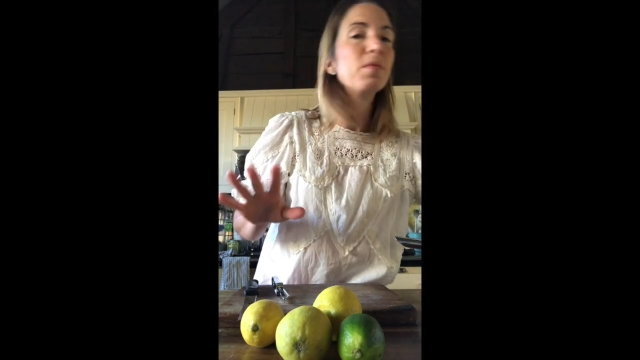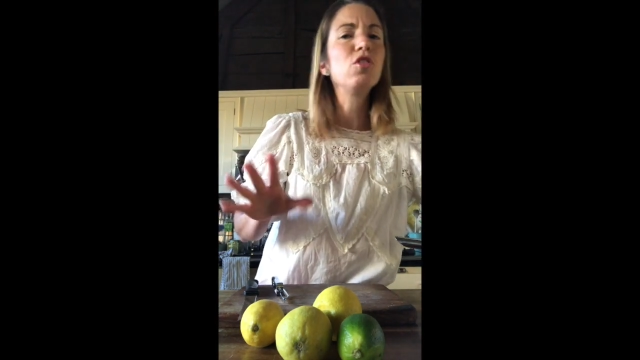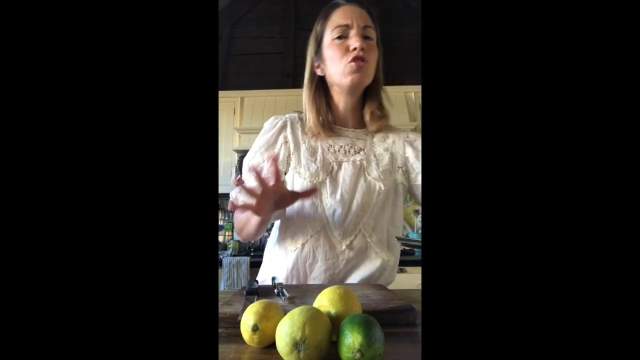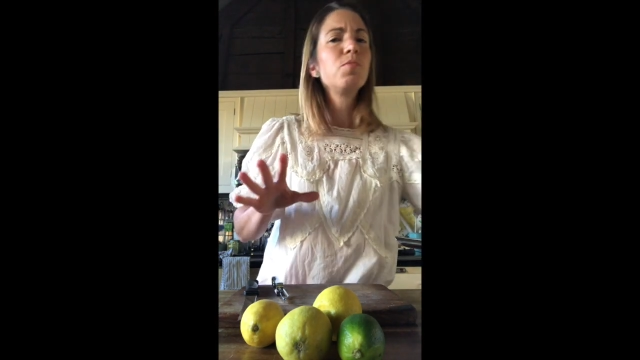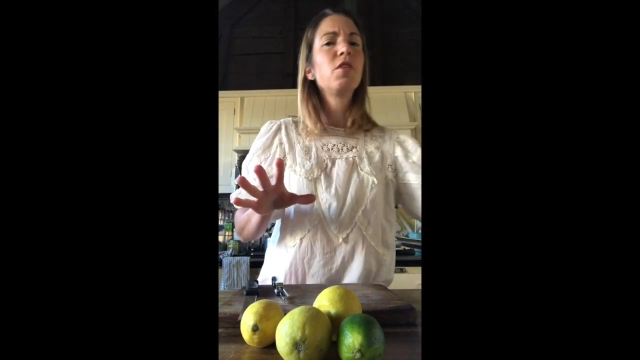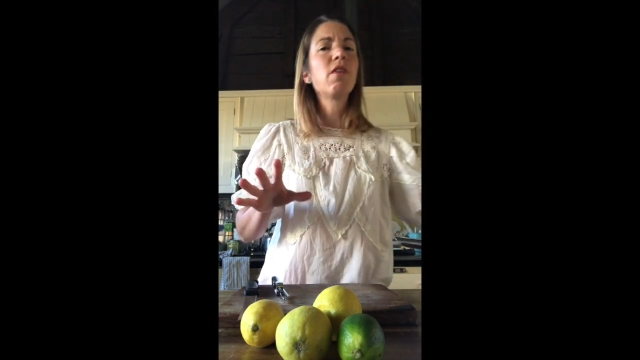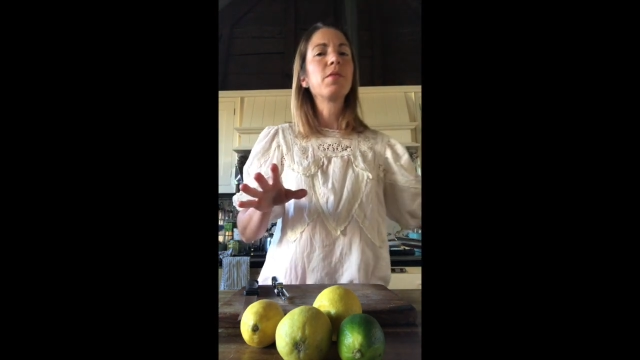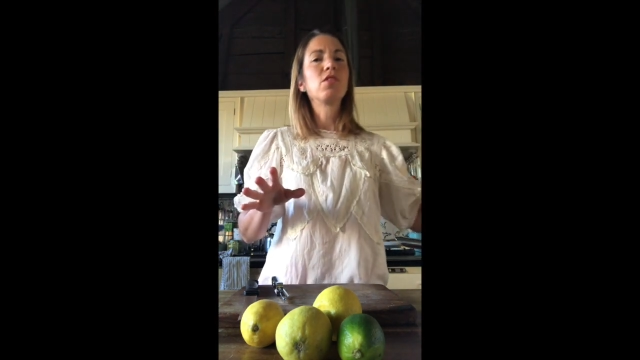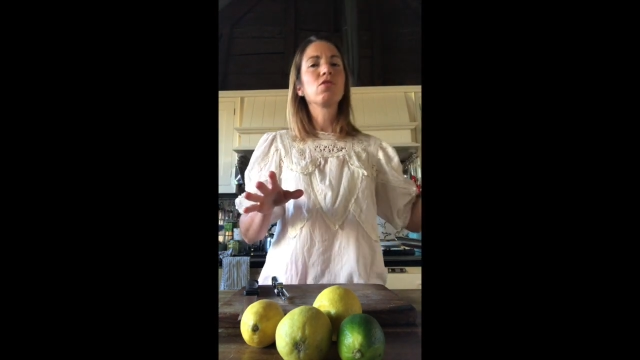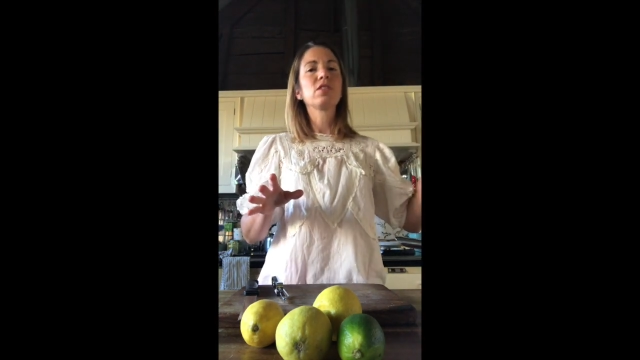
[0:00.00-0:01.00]
You should be alright
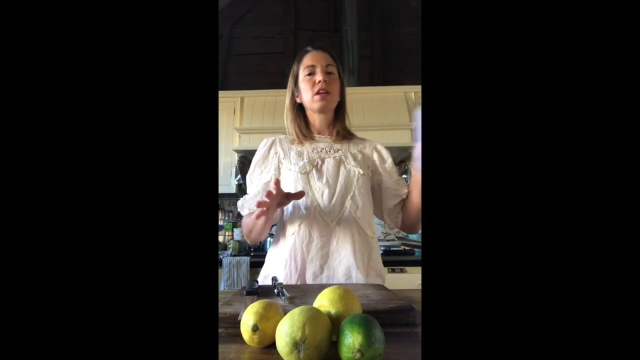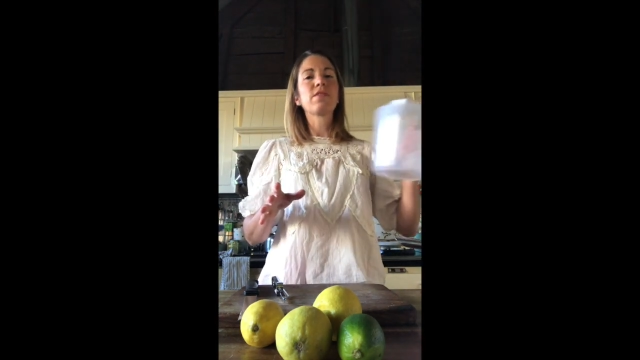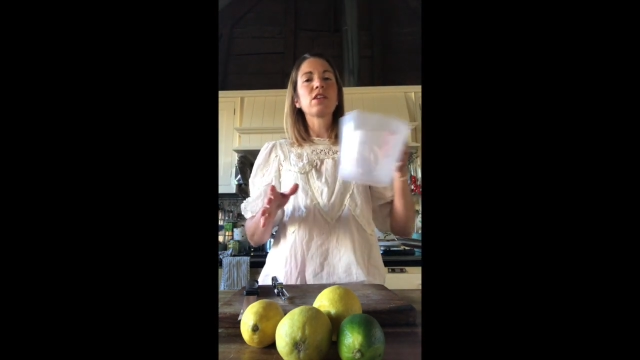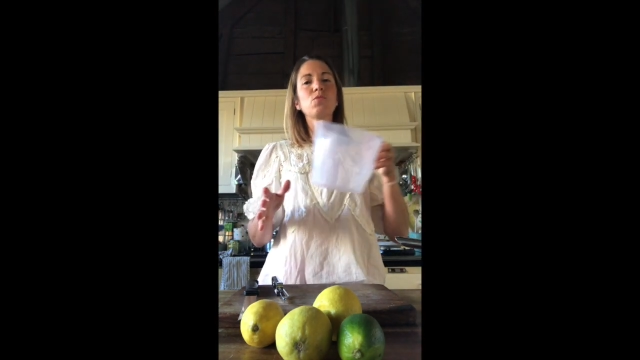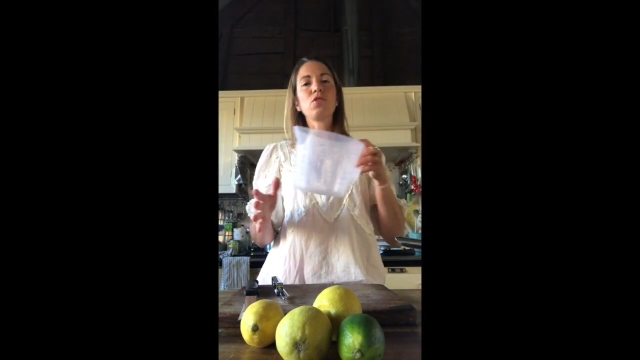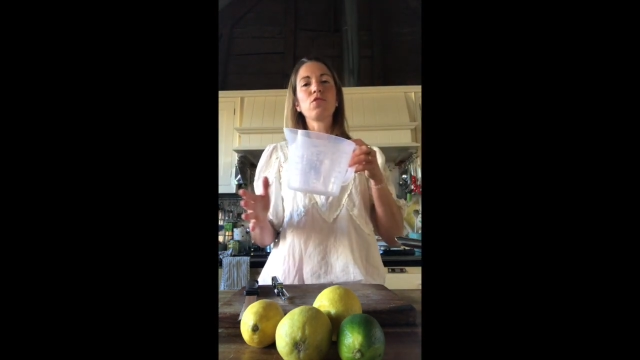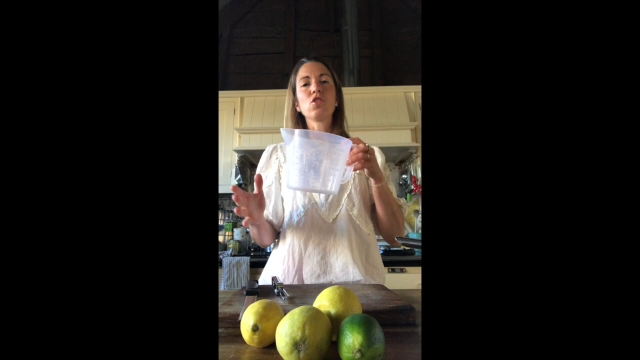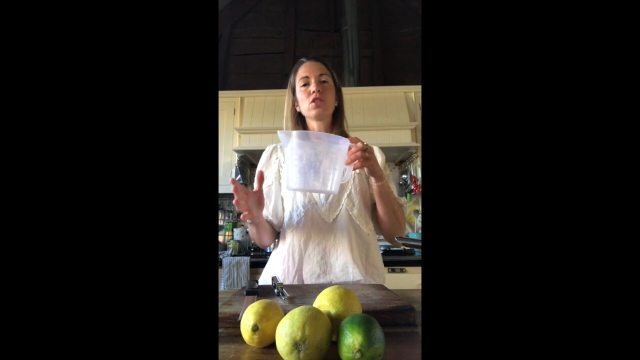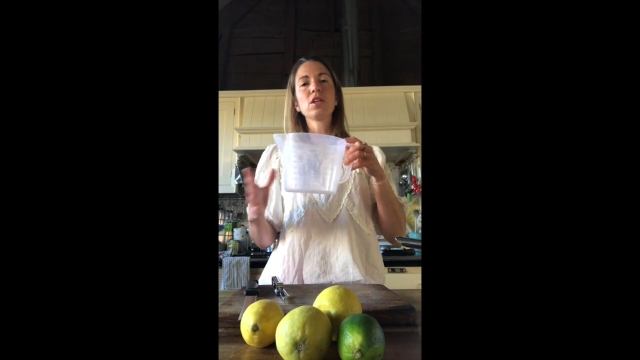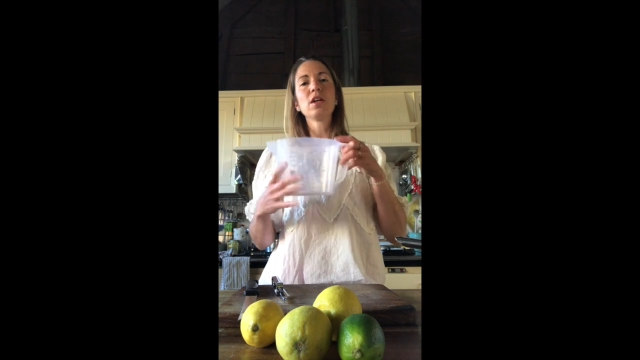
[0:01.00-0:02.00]
with a non-stick if that's what you've got.